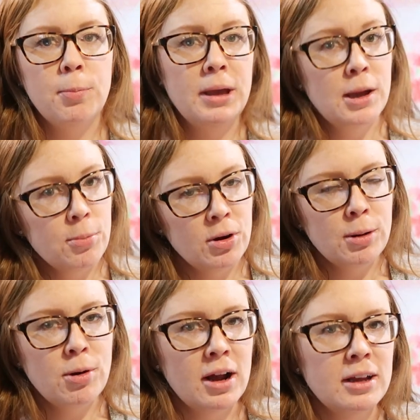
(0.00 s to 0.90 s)

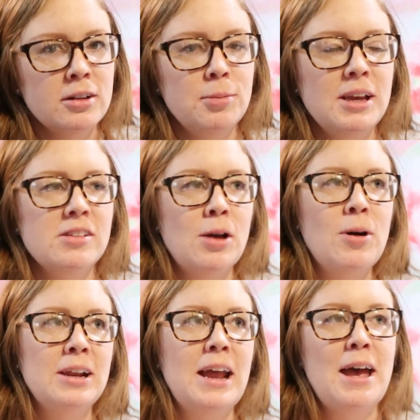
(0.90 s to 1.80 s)
pampering product because I wanted